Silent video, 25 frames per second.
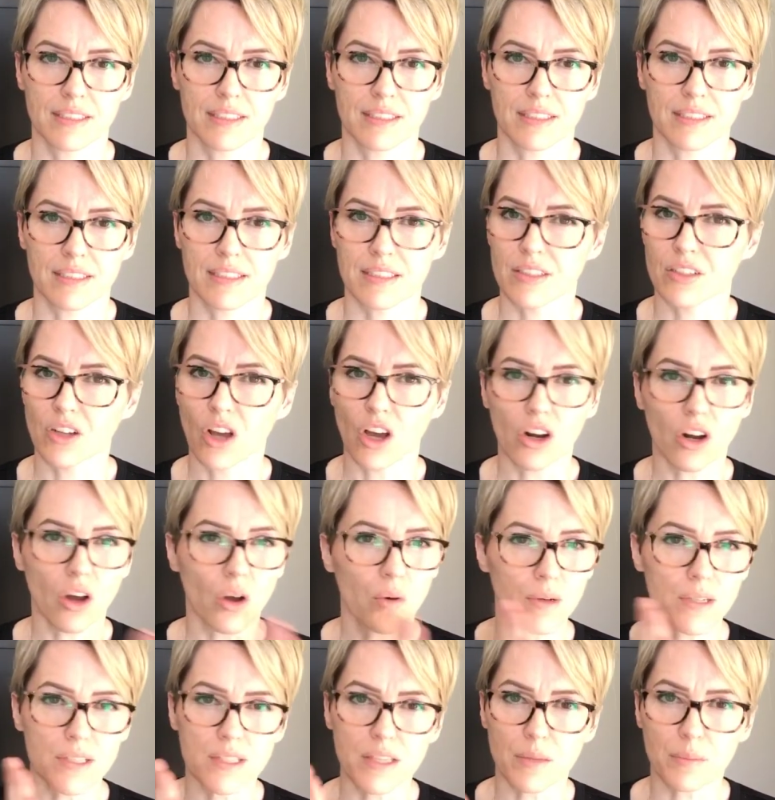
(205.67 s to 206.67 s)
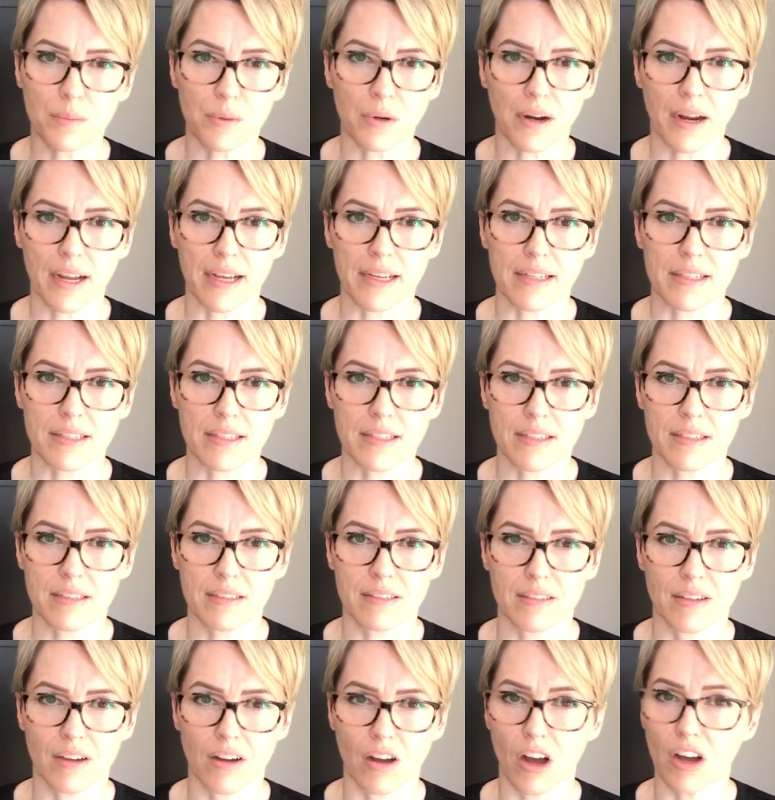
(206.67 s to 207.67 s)
It's not always the price.
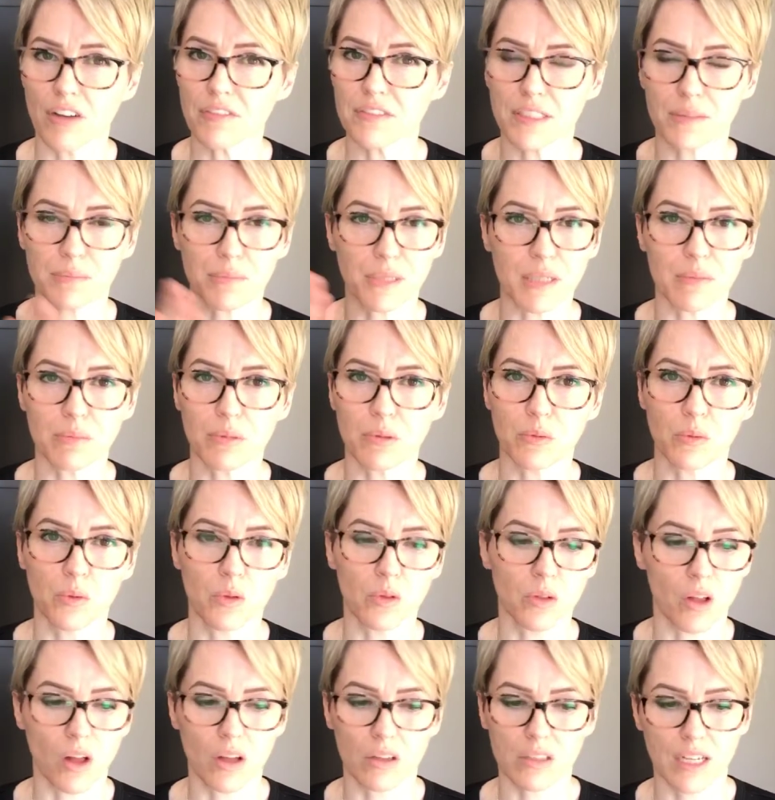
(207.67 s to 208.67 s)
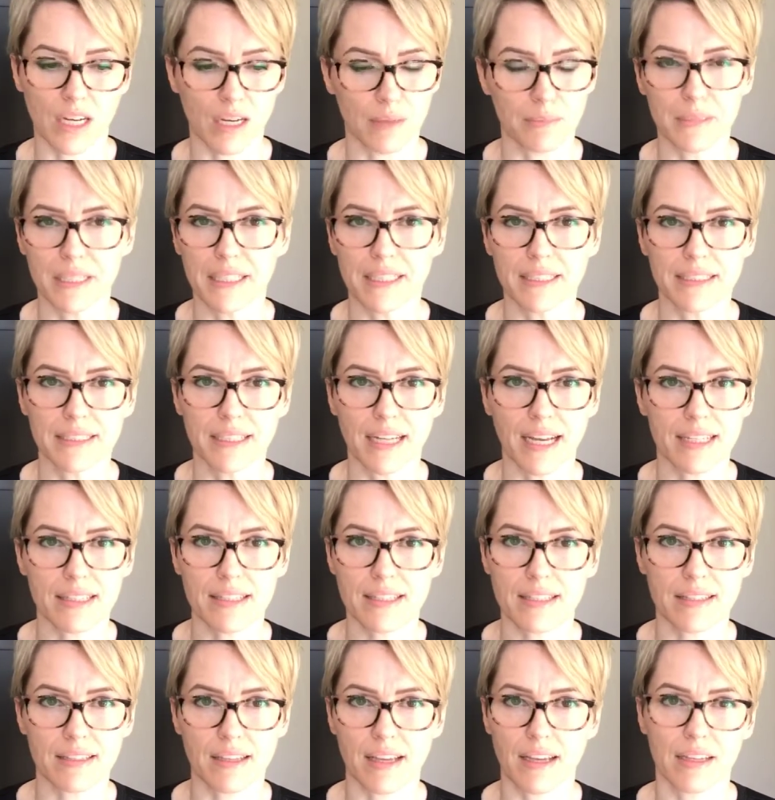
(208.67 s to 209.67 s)
Often people will all come in
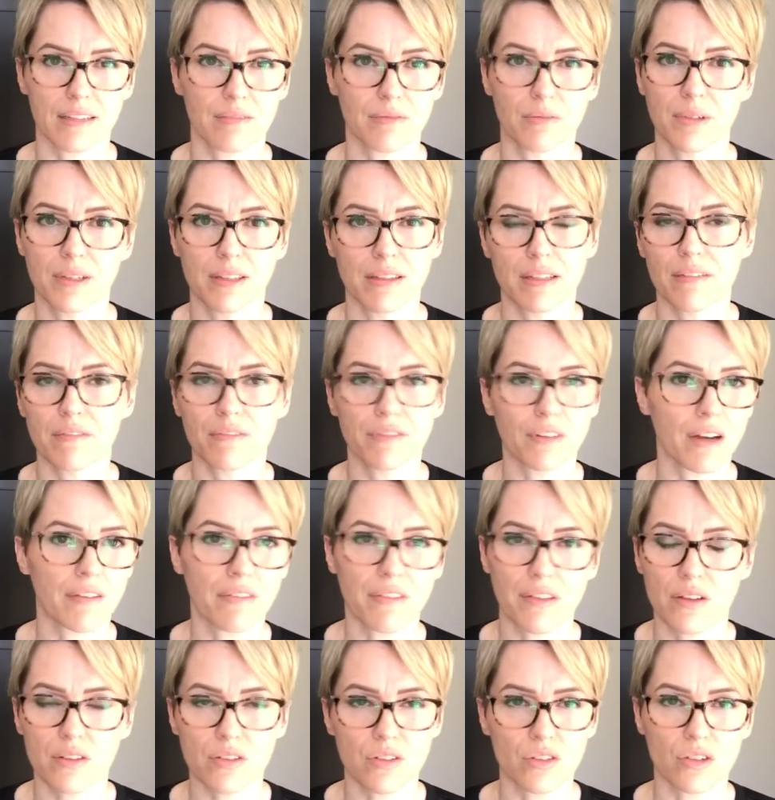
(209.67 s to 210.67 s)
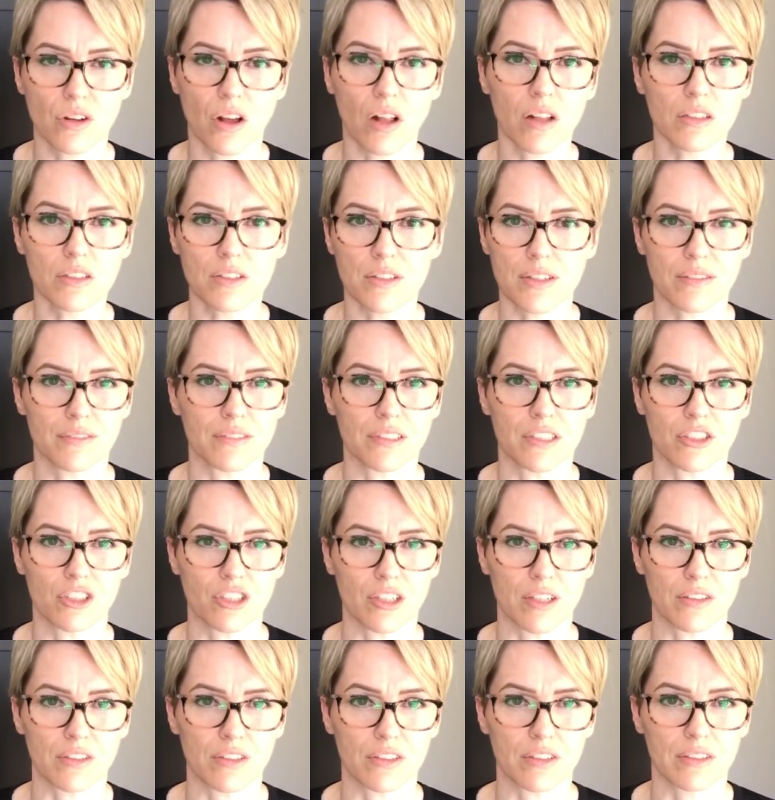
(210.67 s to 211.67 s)
within $5,000 of each
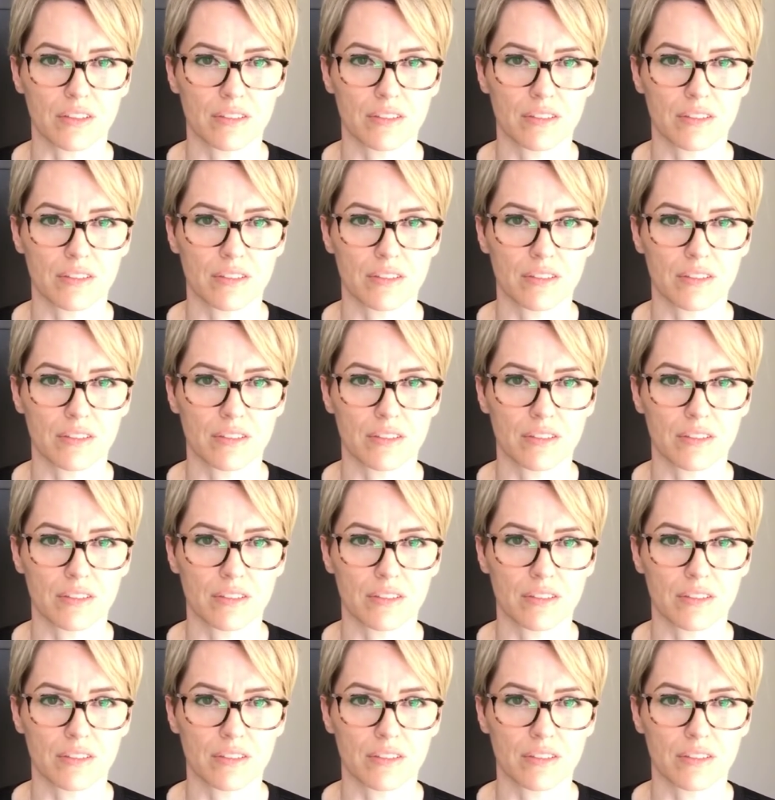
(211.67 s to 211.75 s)
other.